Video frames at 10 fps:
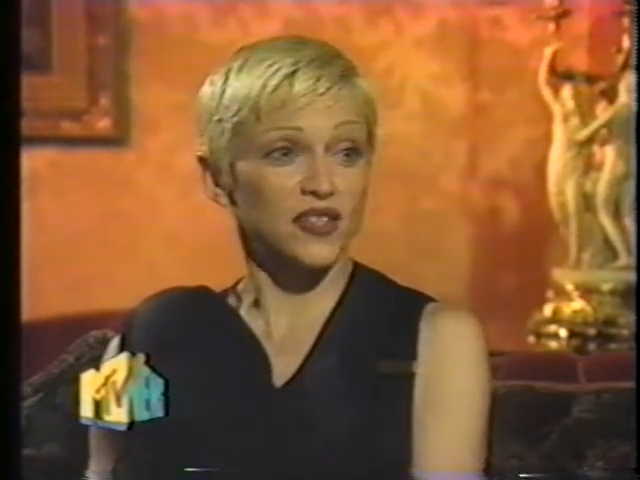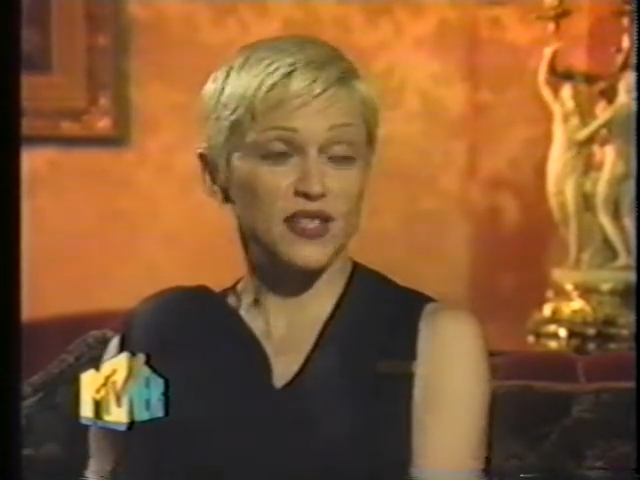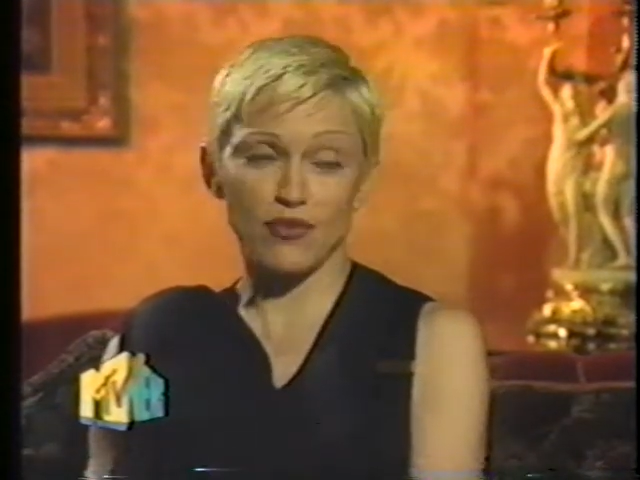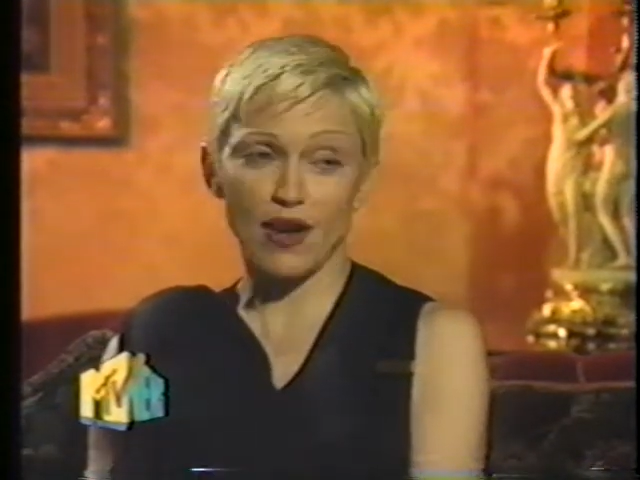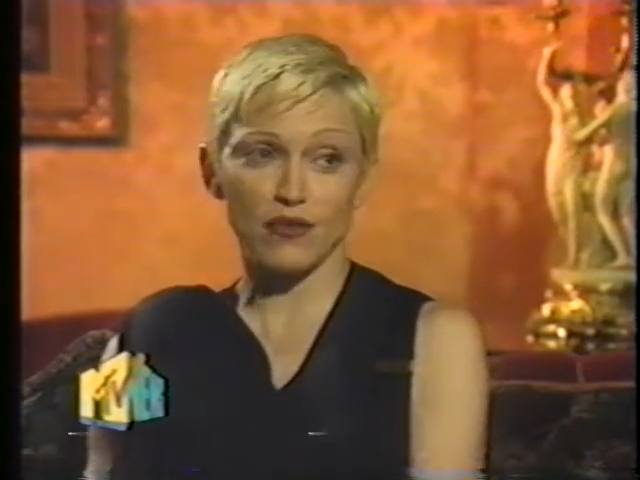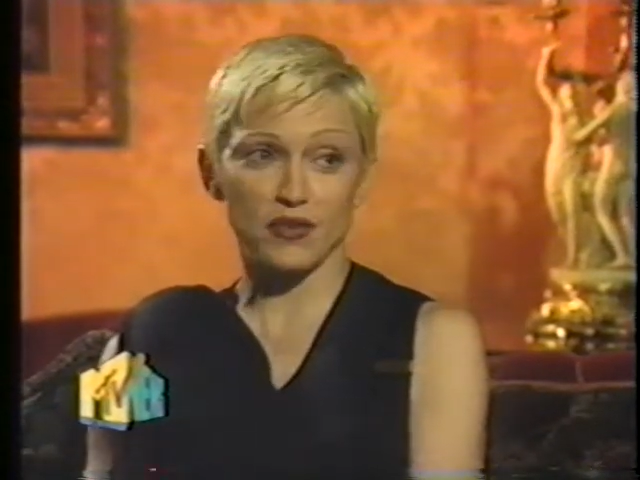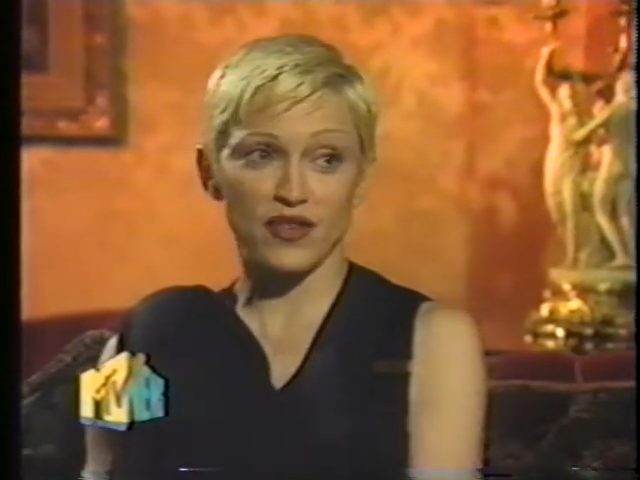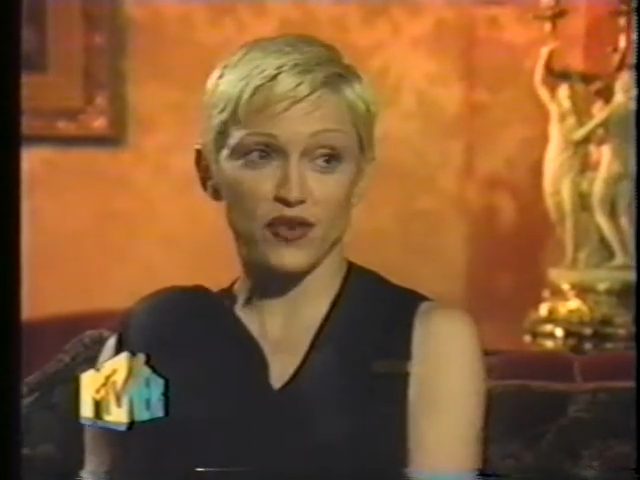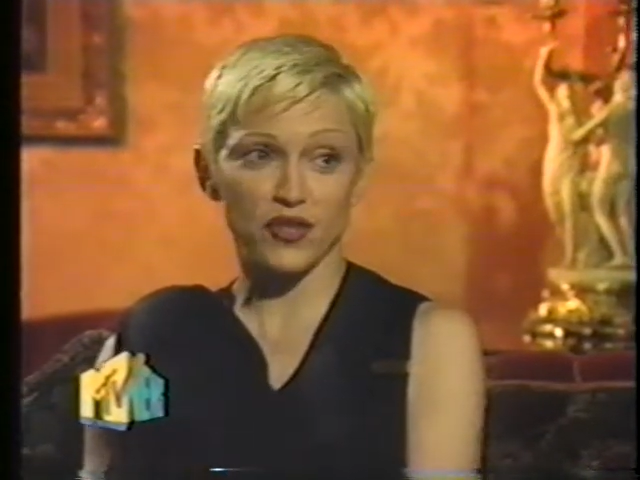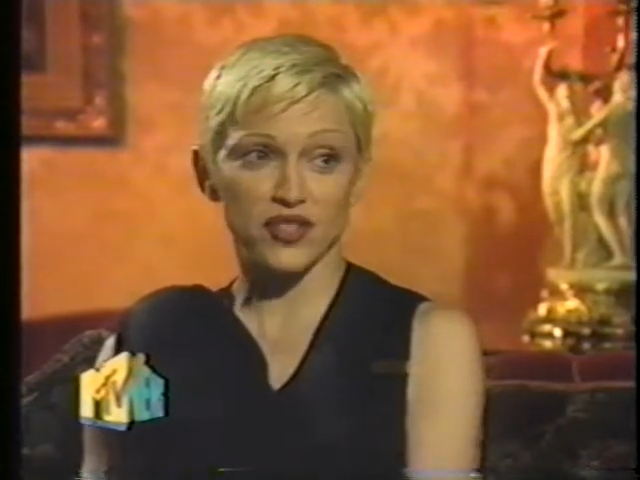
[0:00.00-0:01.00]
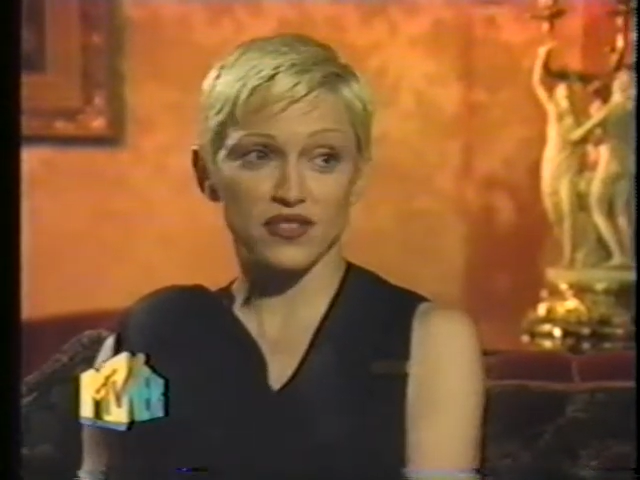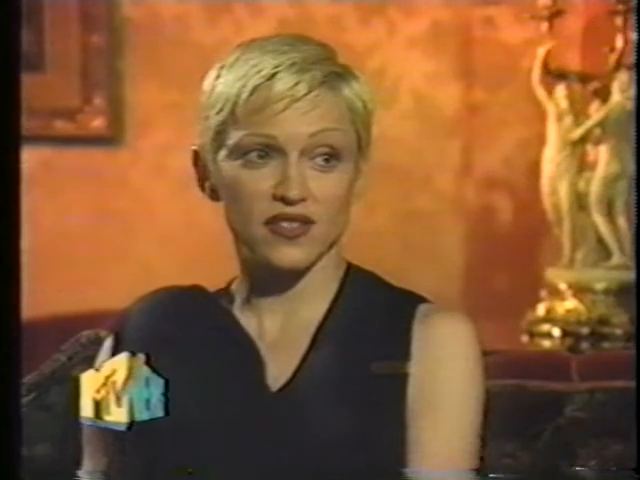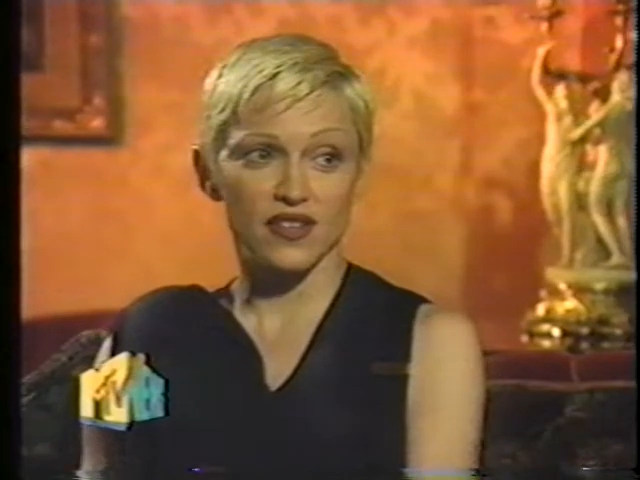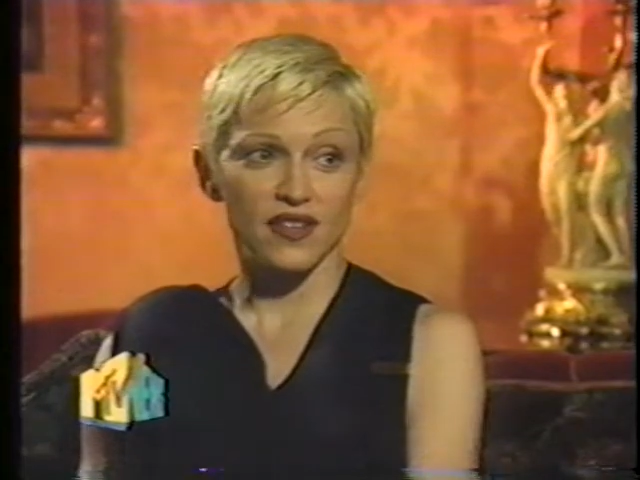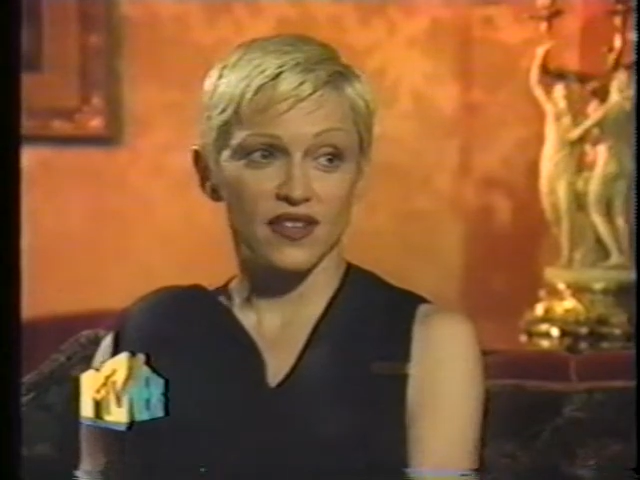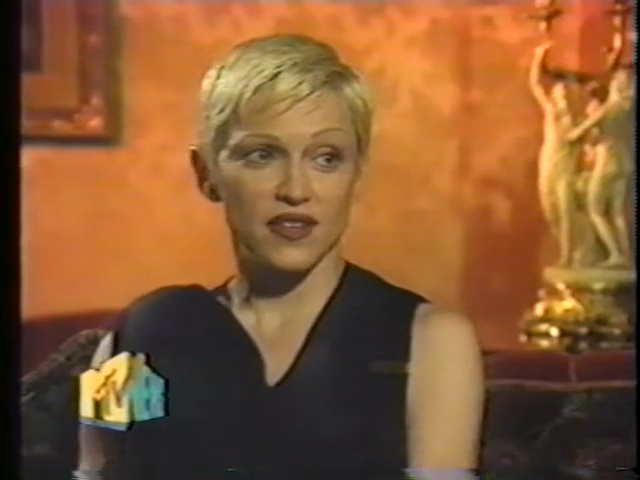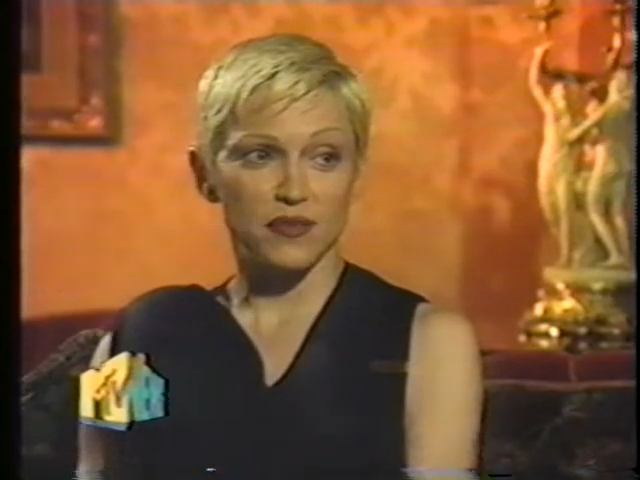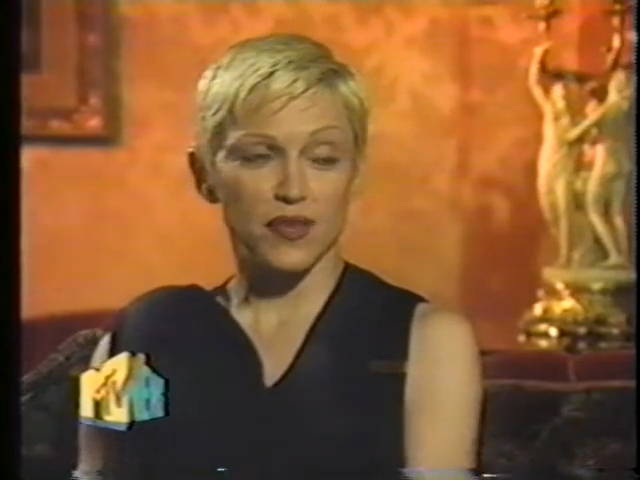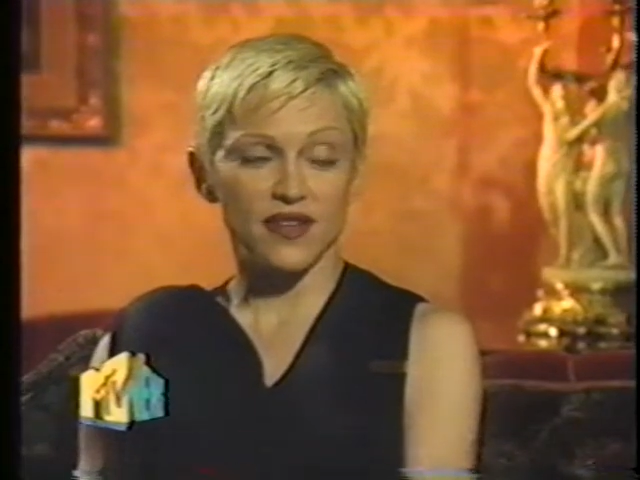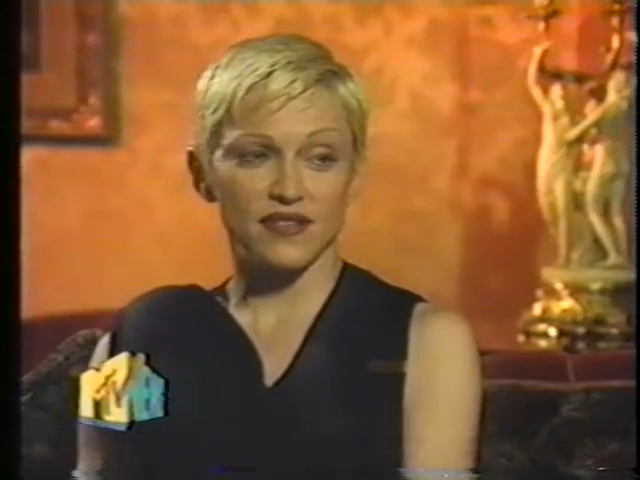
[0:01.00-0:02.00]
He's probably gorgeous,
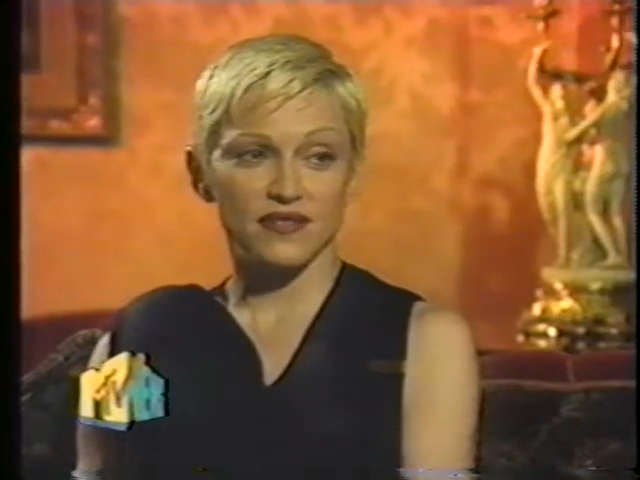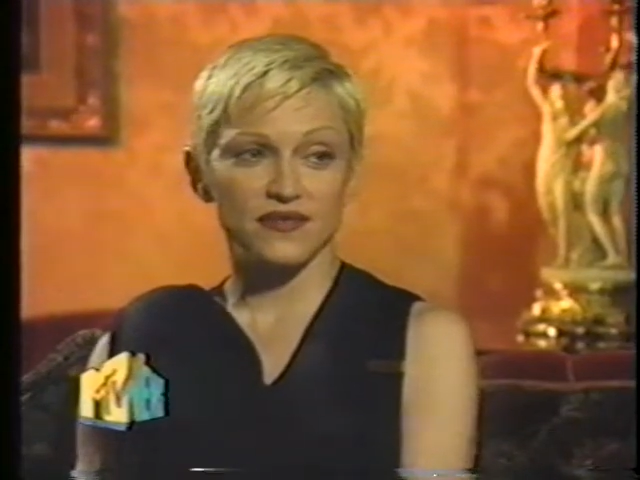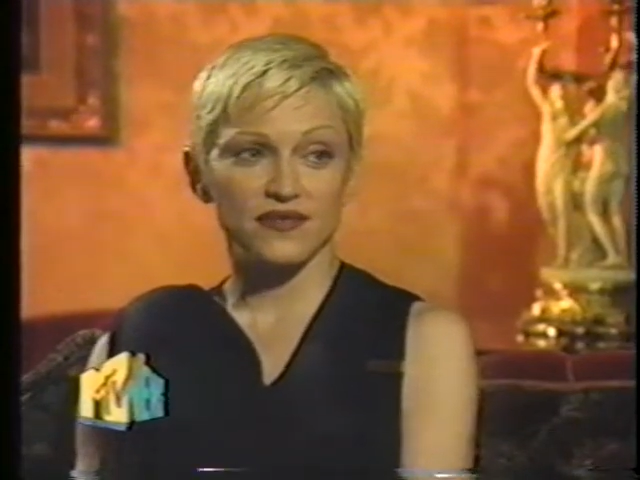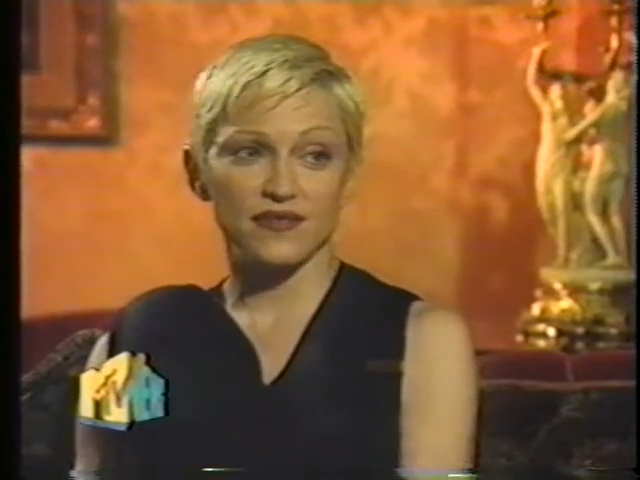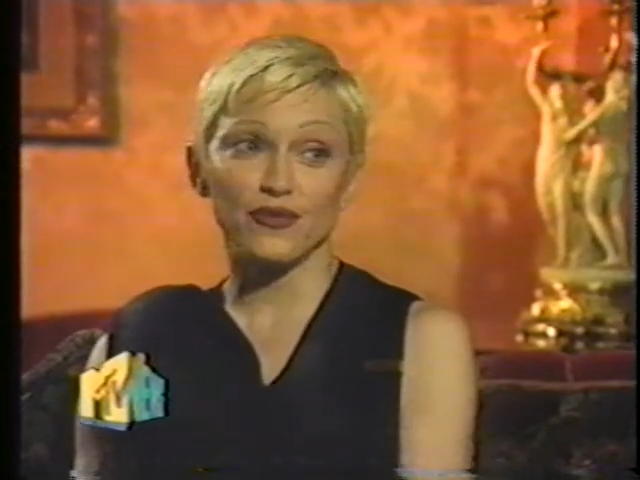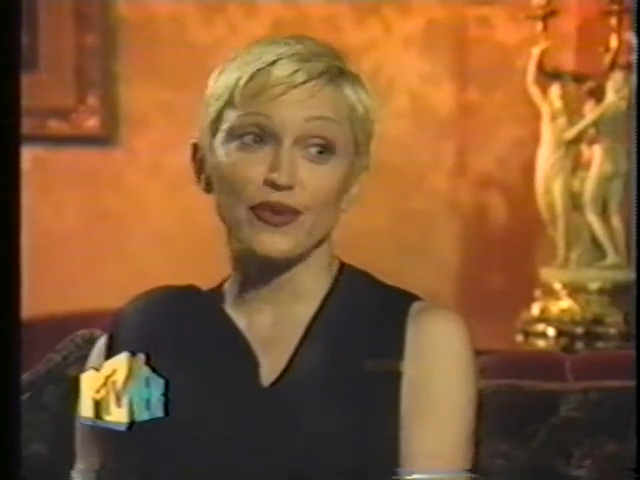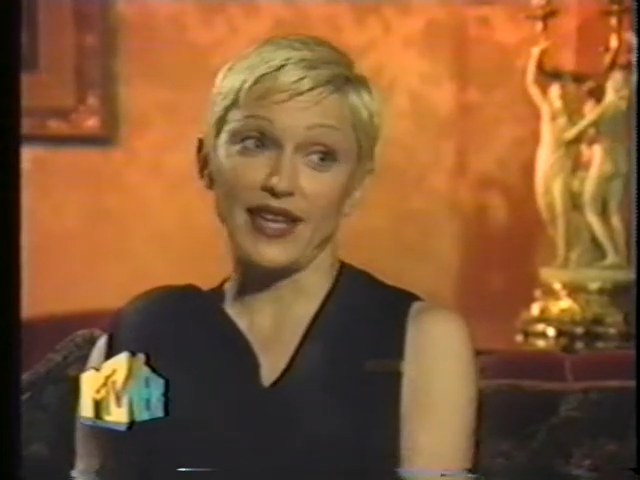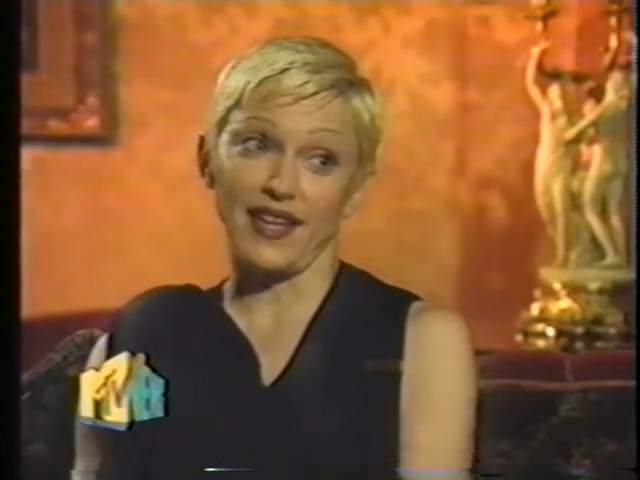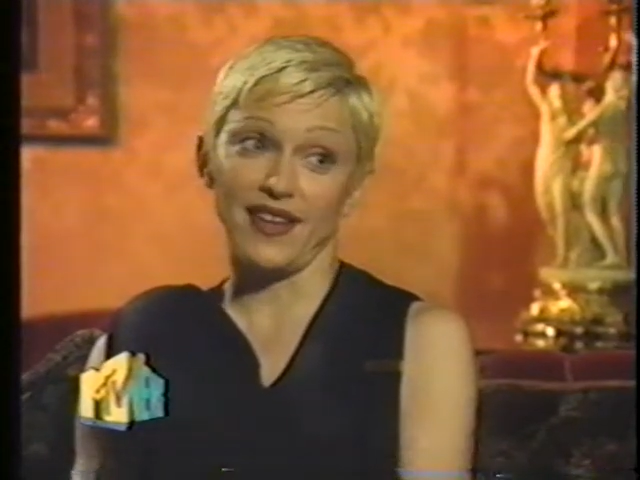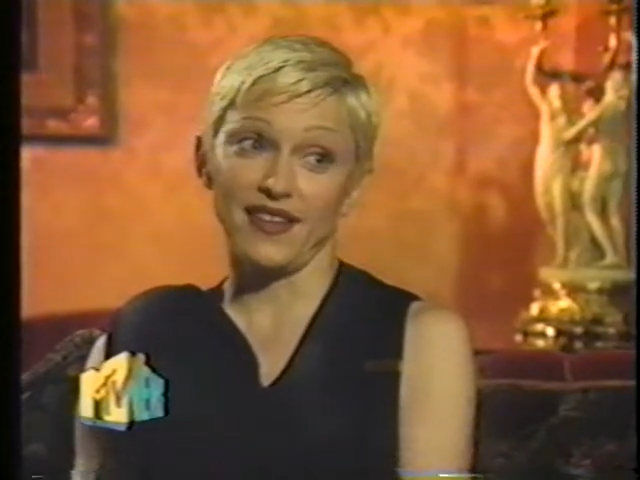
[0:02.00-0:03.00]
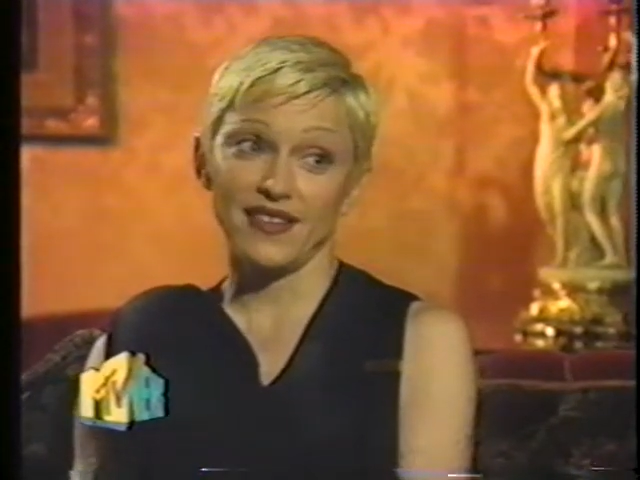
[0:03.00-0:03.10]
but really.